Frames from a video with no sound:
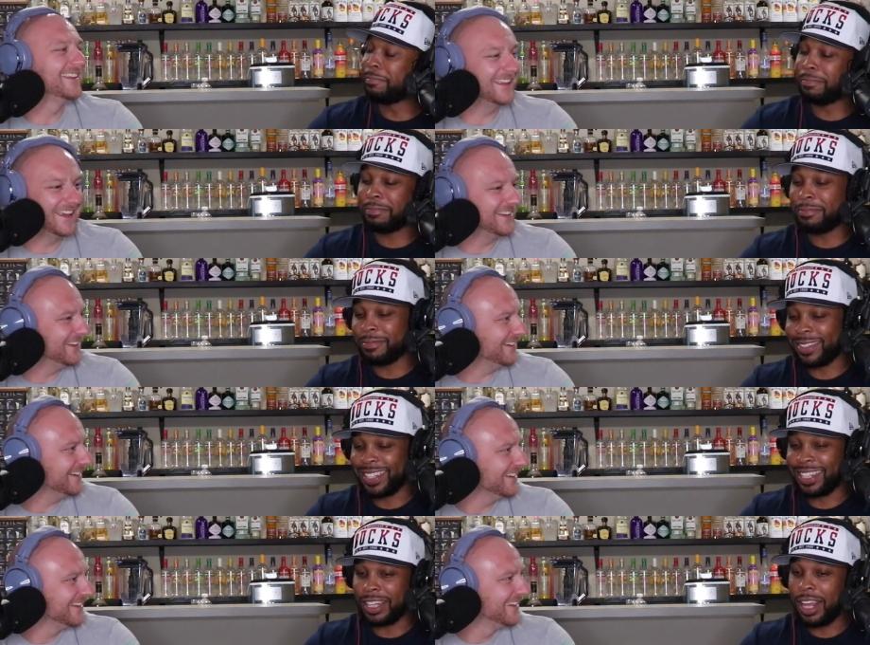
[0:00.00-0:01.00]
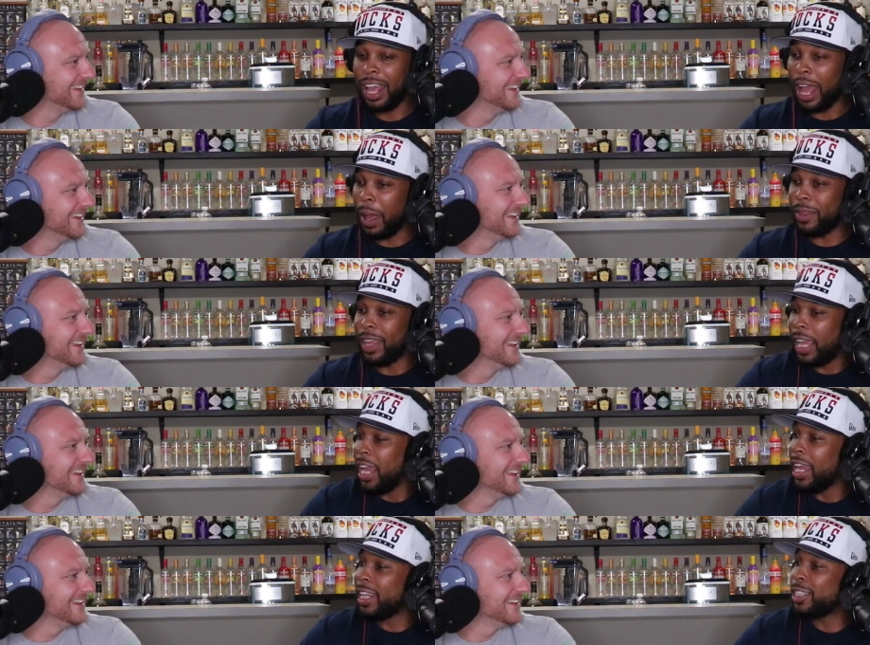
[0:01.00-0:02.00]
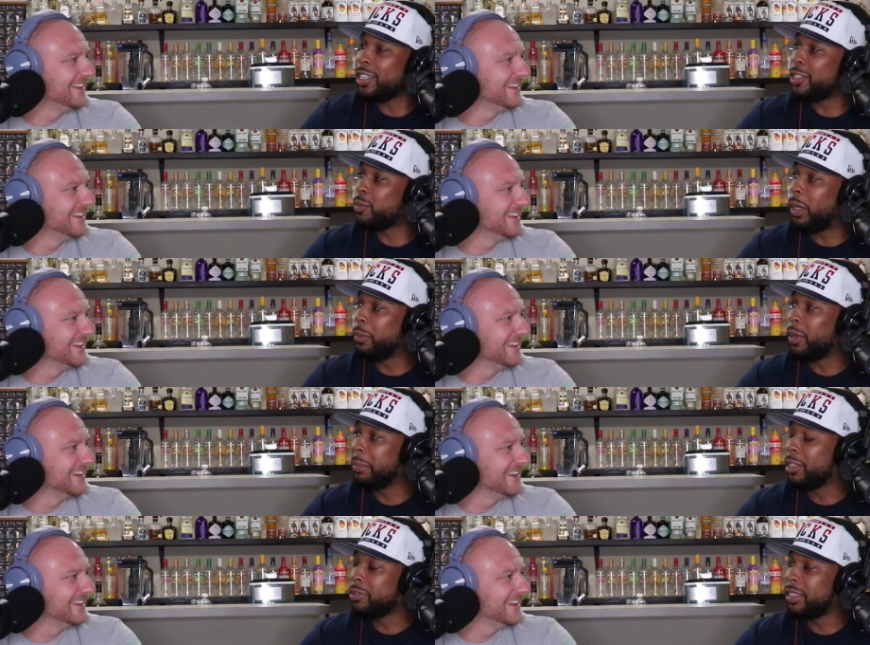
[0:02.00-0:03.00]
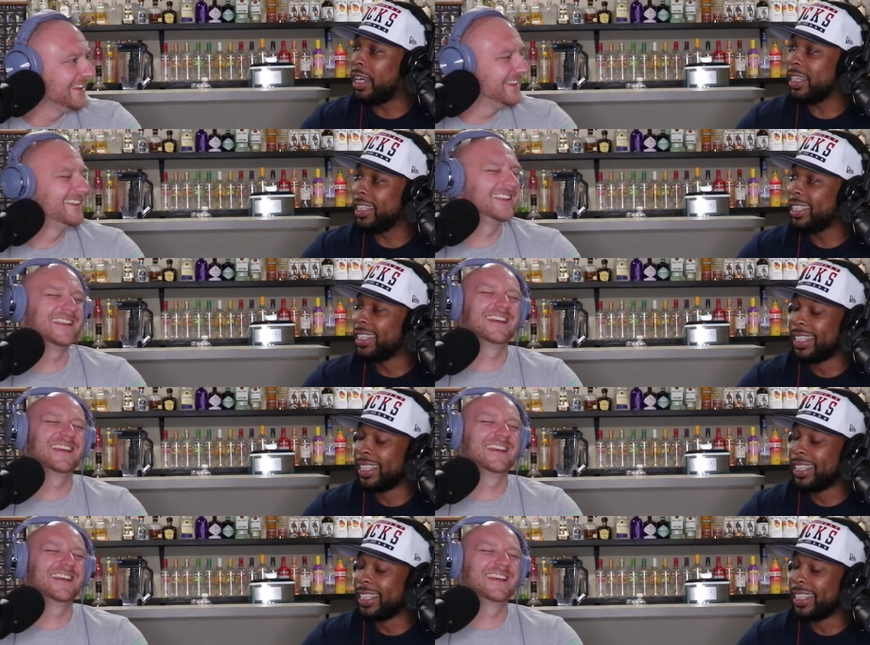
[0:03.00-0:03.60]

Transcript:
Speaker 1: they can't dunk. They can. It's, it's one woman who's dunking.